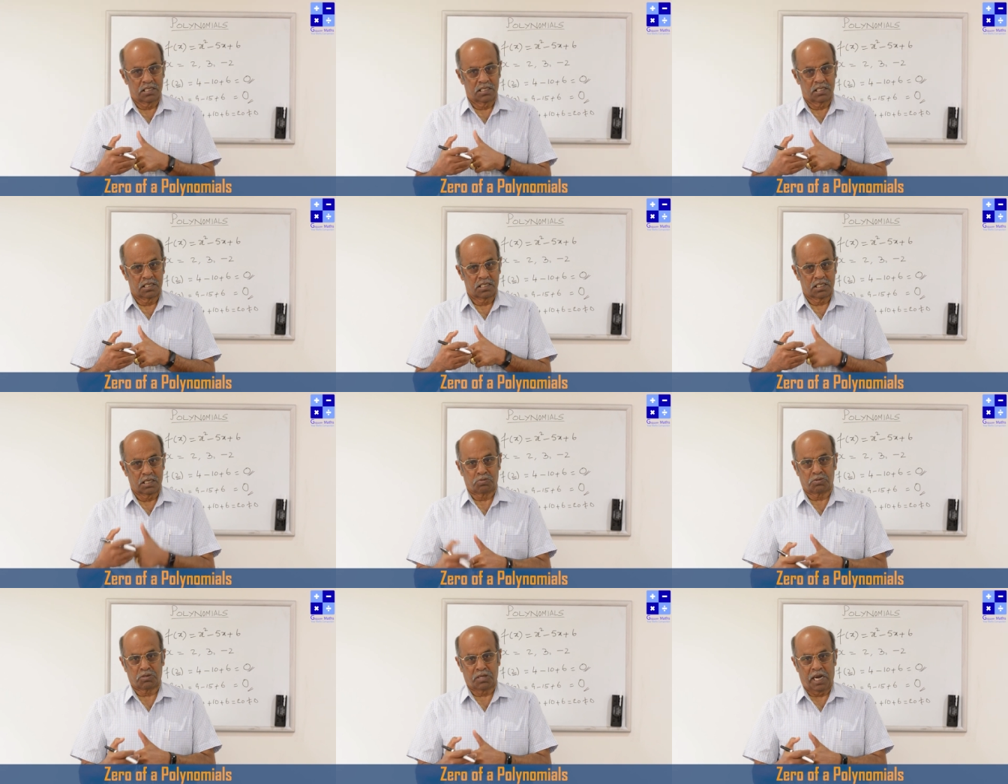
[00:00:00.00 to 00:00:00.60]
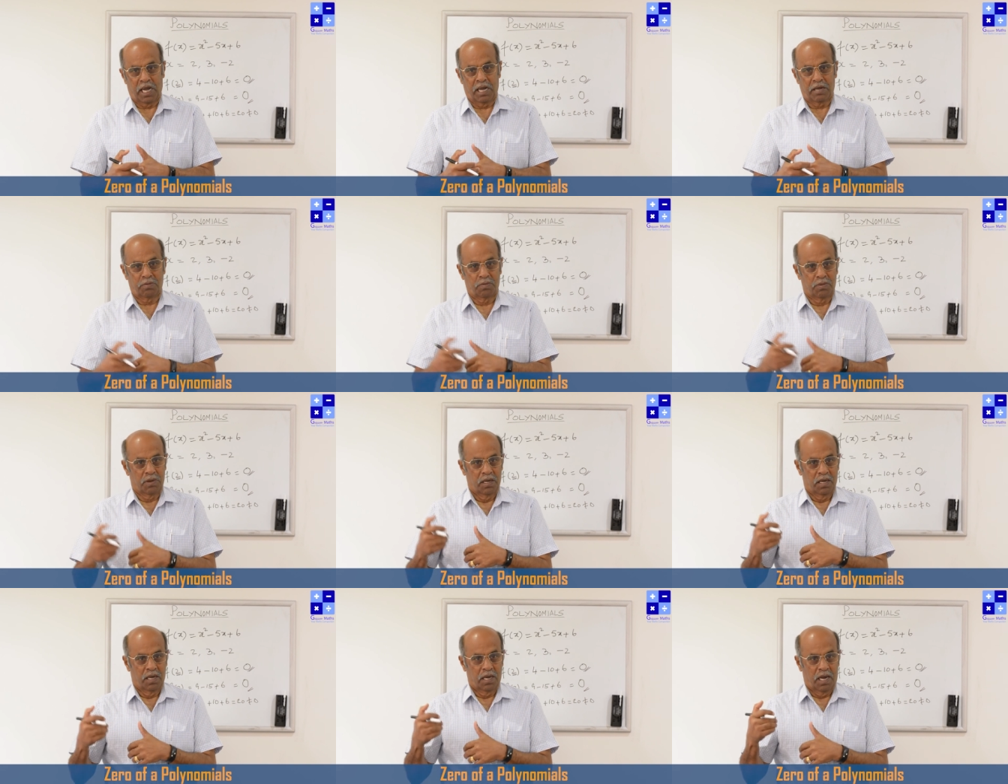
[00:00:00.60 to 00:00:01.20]
subscribe,
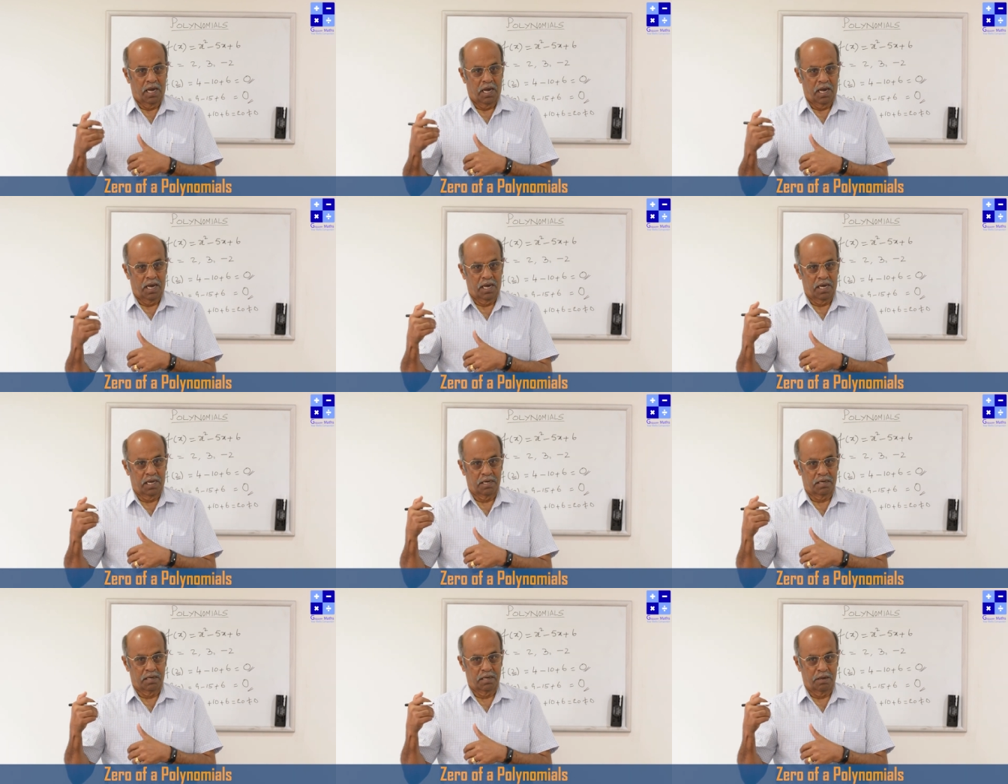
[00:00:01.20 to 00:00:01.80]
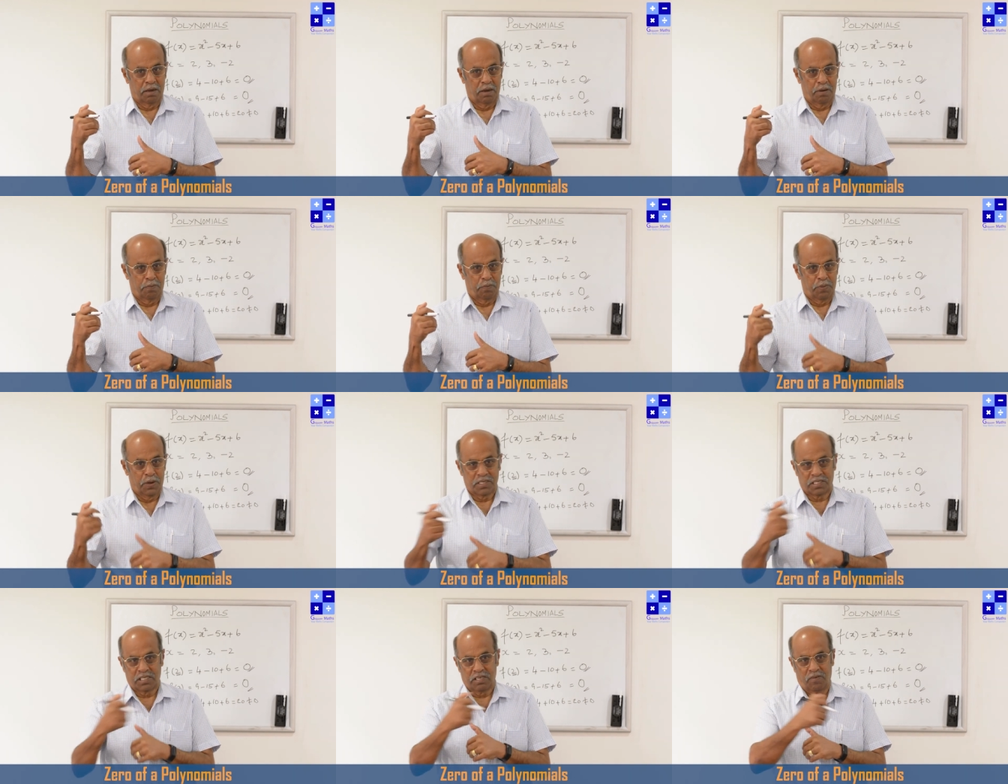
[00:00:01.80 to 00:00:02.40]
and
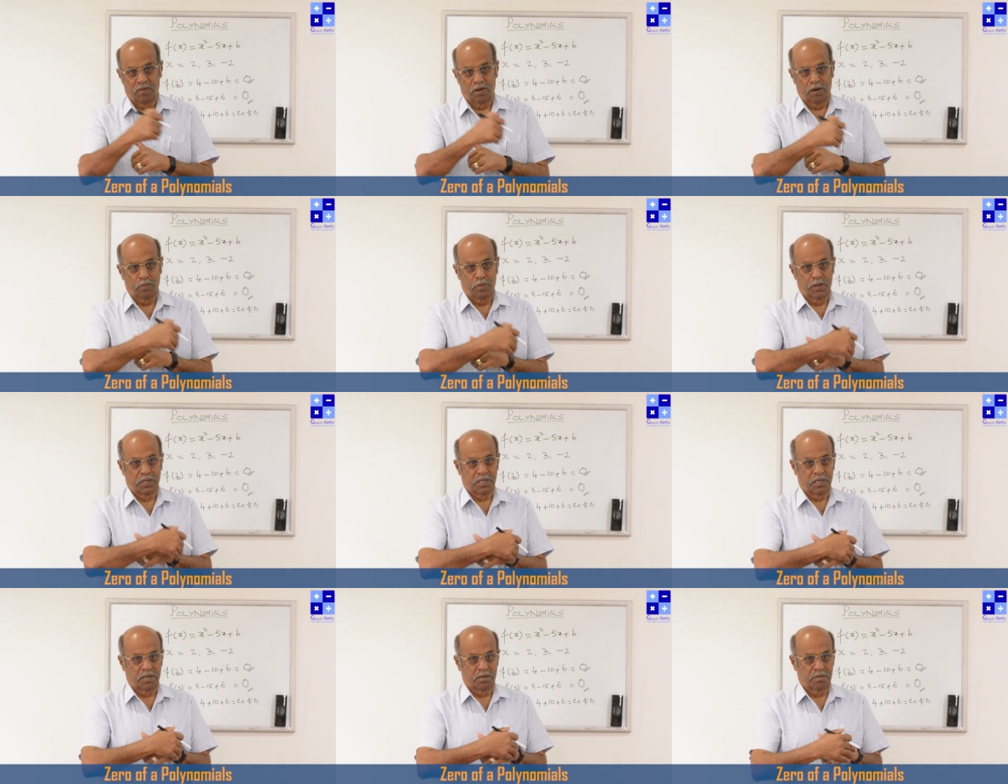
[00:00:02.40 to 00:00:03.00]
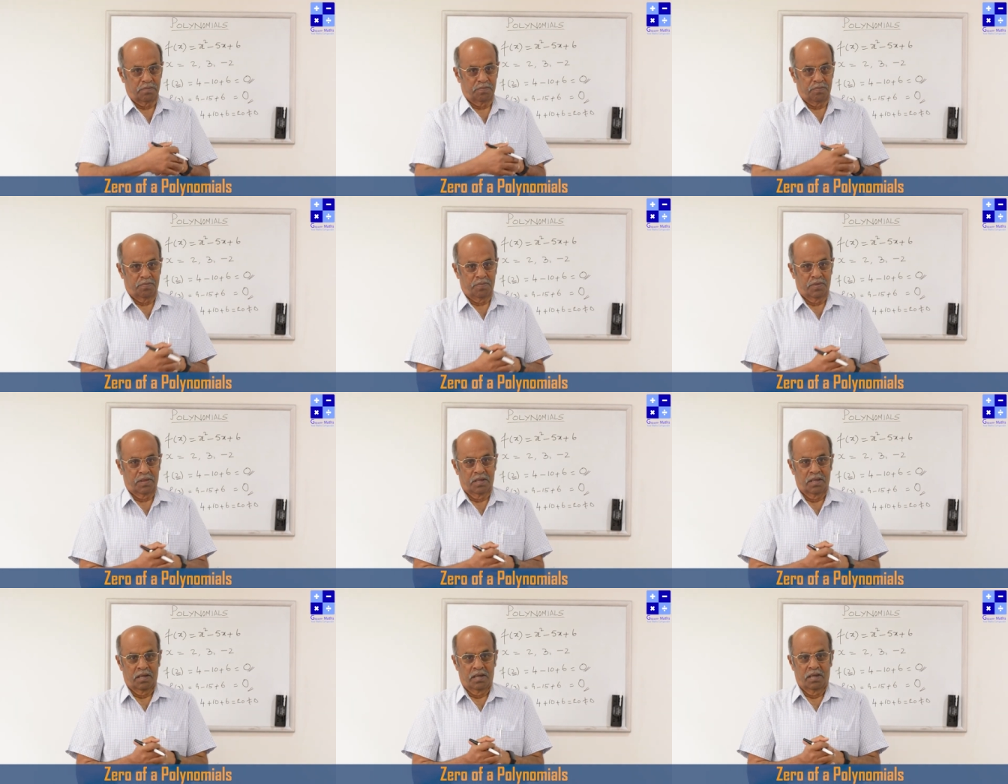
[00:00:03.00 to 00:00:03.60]
press the bell button.
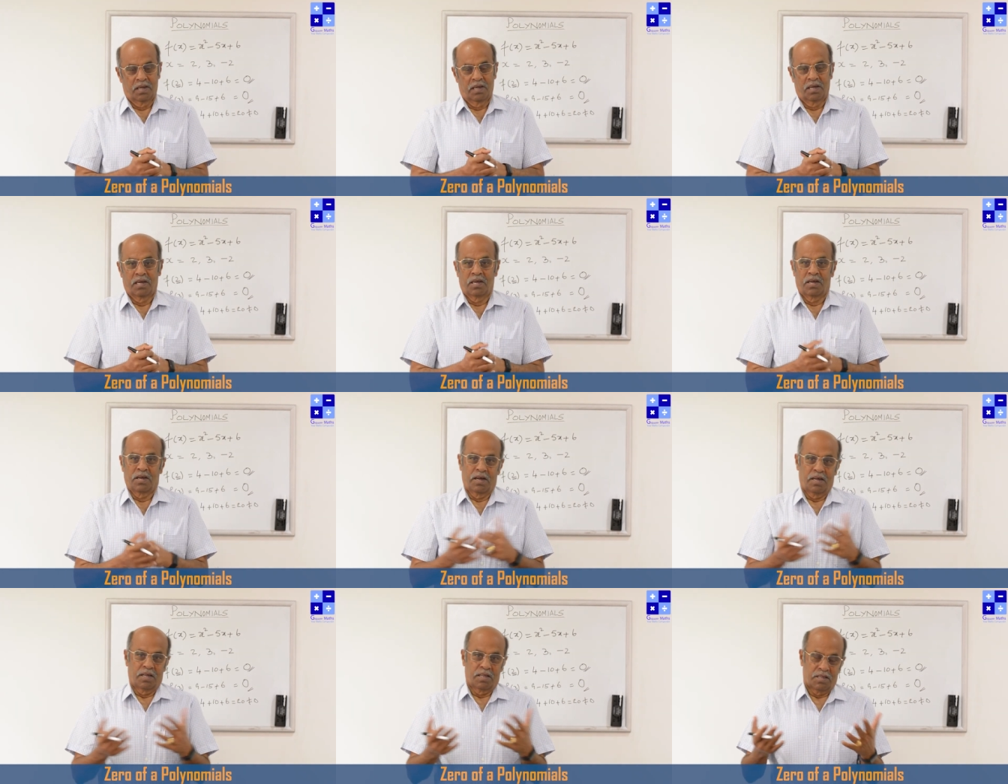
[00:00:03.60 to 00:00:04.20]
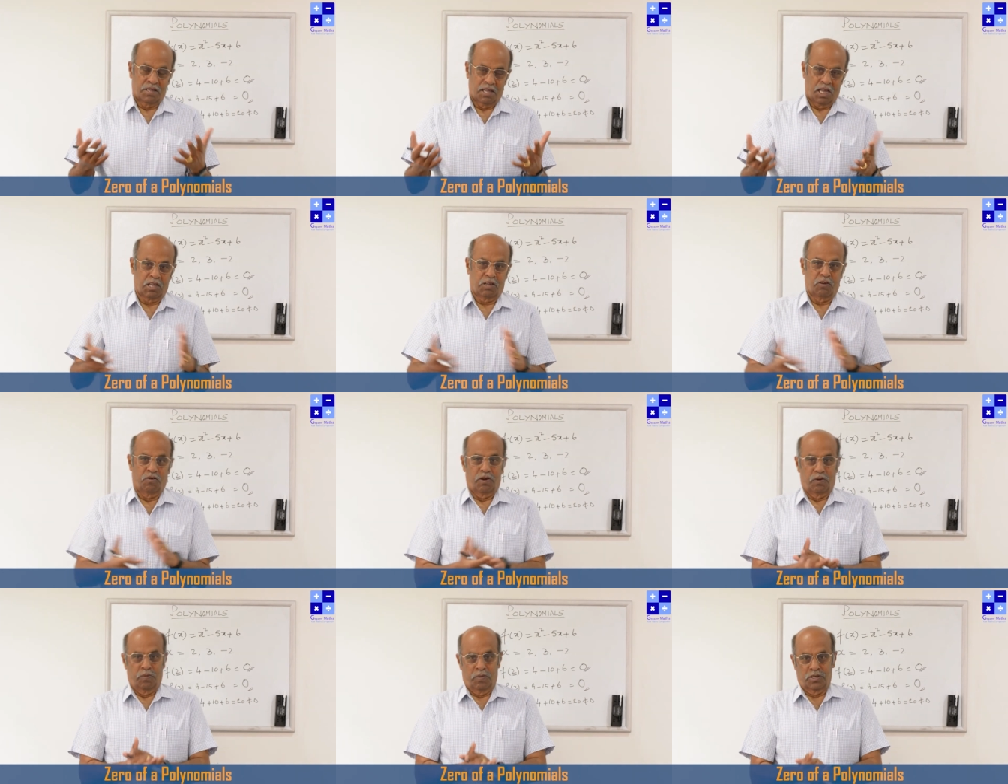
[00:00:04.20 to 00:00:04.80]
Thank
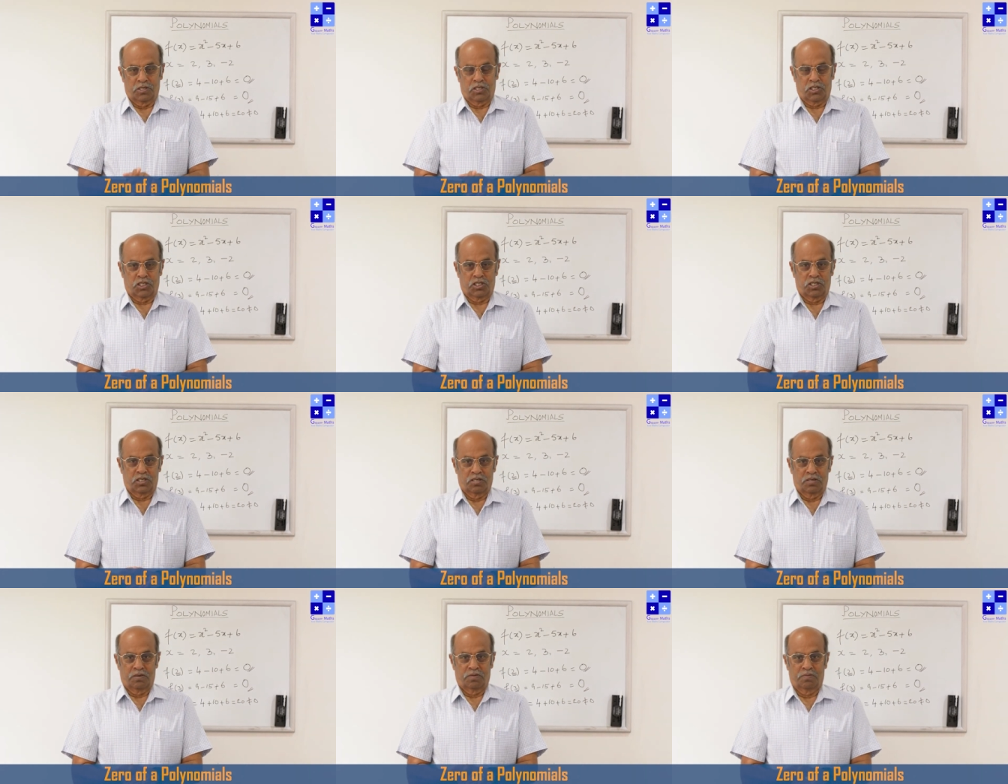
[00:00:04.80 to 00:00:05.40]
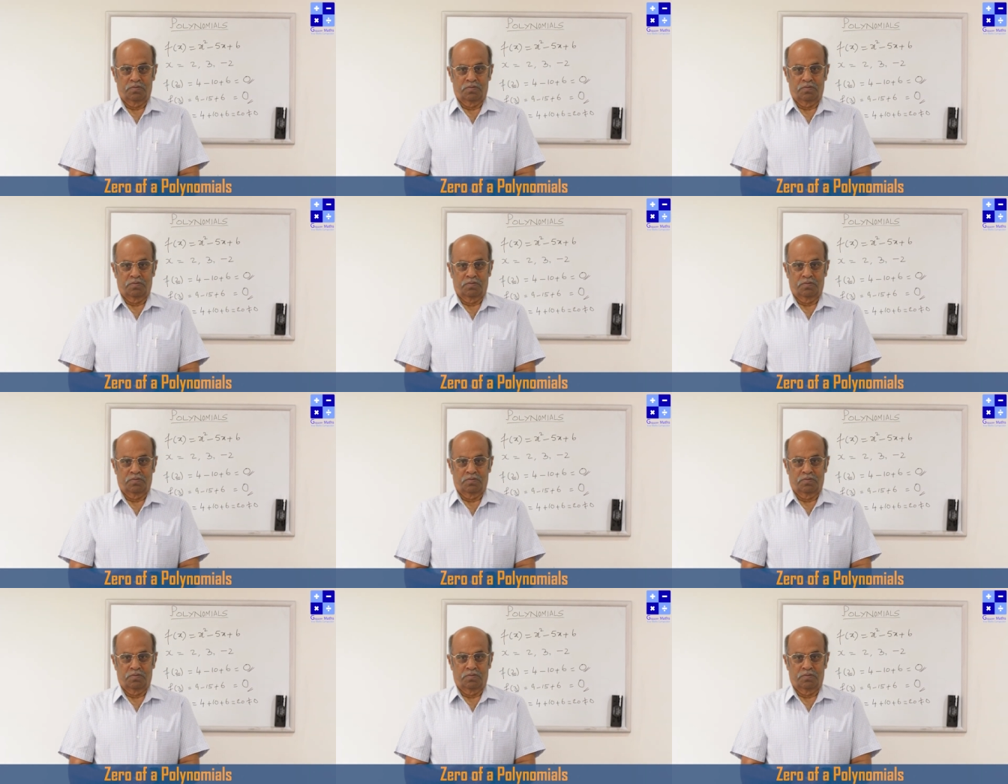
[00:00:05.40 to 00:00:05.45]
you very much.